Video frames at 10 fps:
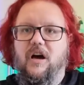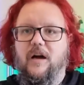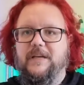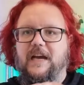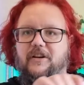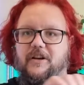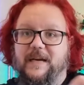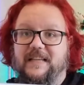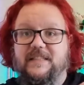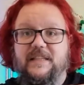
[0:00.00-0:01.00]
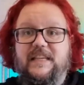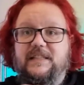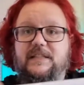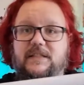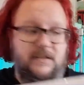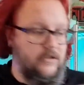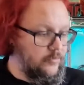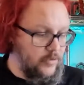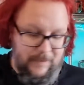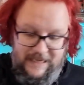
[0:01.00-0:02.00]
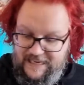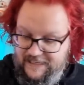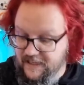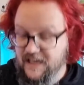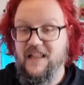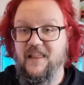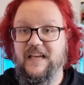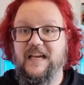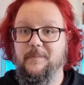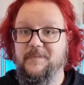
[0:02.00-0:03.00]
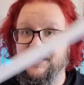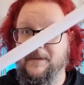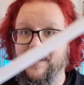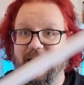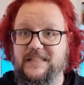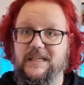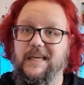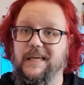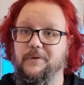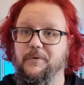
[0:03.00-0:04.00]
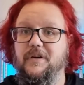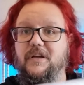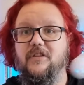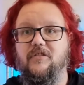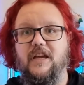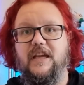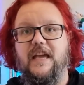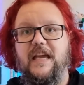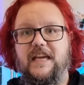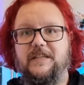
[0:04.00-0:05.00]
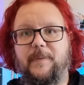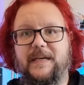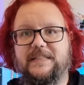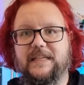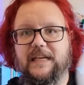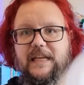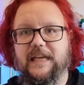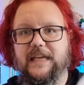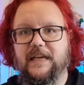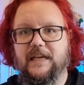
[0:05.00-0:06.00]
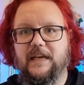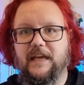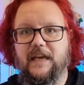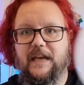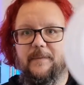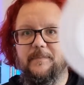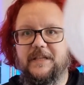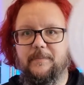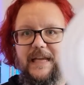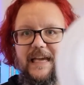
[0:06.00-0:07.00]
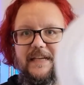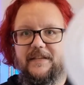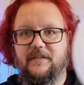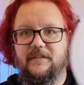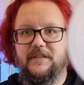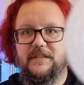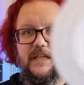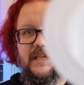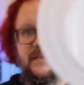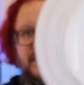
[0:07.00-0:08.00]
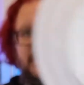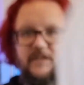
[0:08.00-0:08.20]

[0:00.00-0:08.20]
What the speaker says: I'm going on about. So this is your normal blade that comes in a baselit hilt, right? It's basically an empty blade. See, you